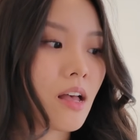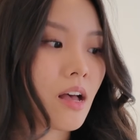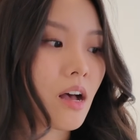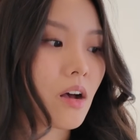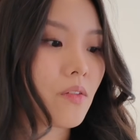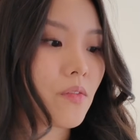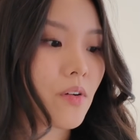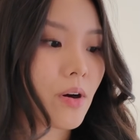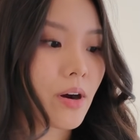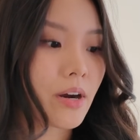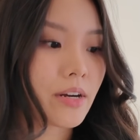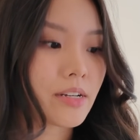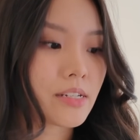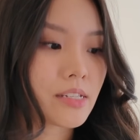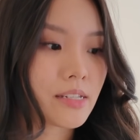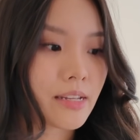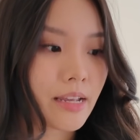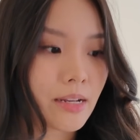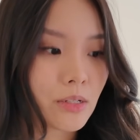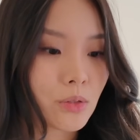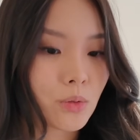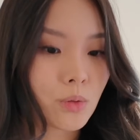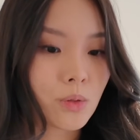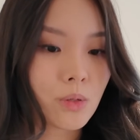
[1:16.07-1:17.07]
of our
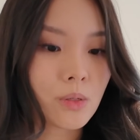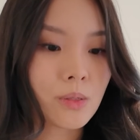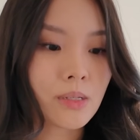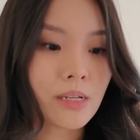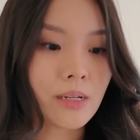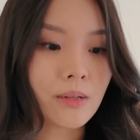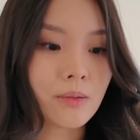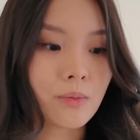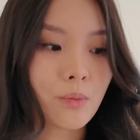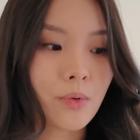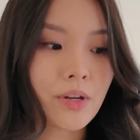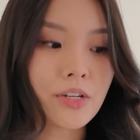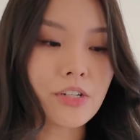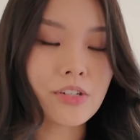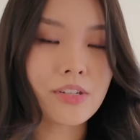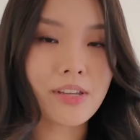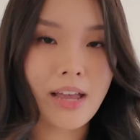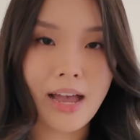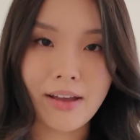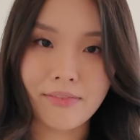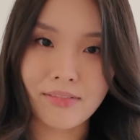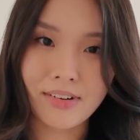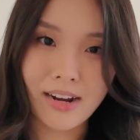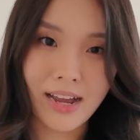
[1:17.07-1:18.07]
schedules, and we just
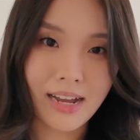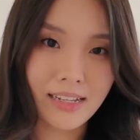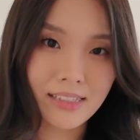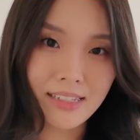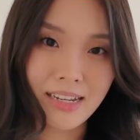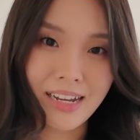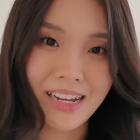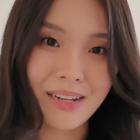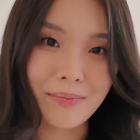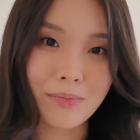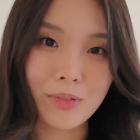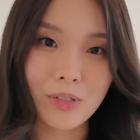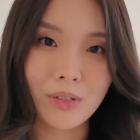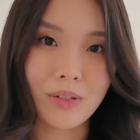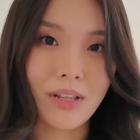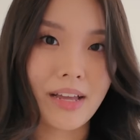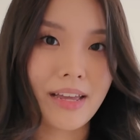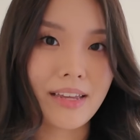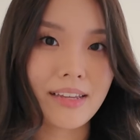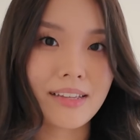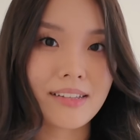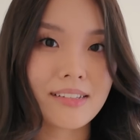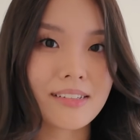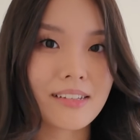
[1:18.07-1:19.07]
haven't had time
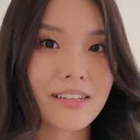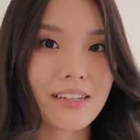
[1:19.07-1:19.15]
to